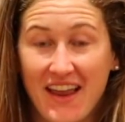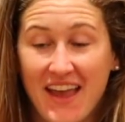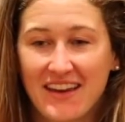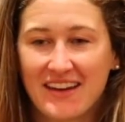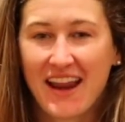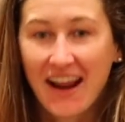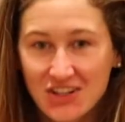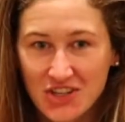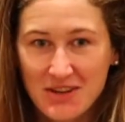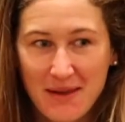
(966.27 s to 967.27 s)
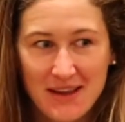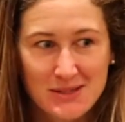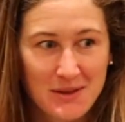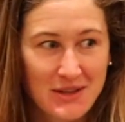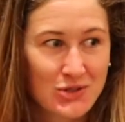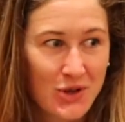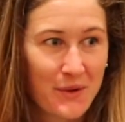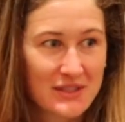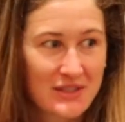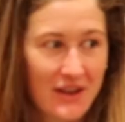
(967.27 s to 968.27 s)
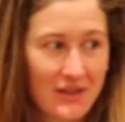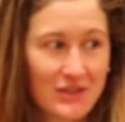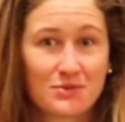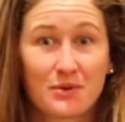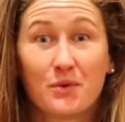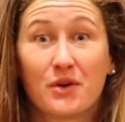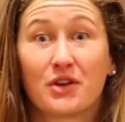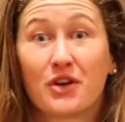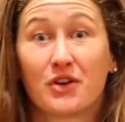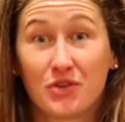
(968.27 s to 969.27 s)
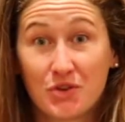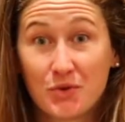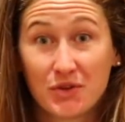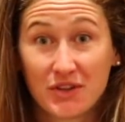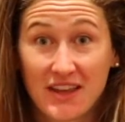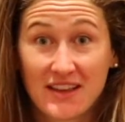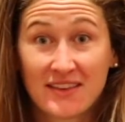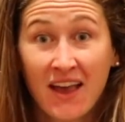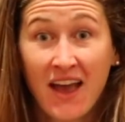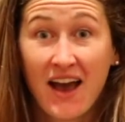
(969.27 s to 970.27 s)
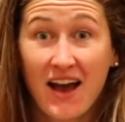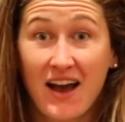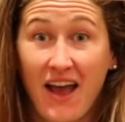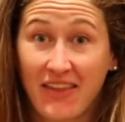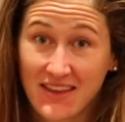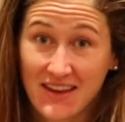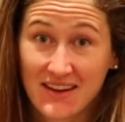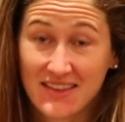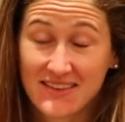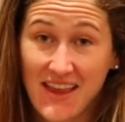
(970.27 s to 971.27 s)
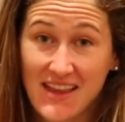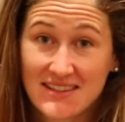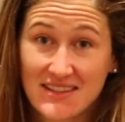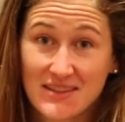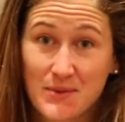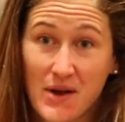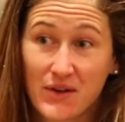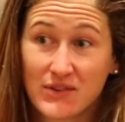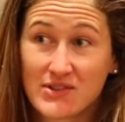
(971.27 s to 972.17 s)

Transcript: And it actually makes me so excited because we want to go to New Orleans at the end of the season as well.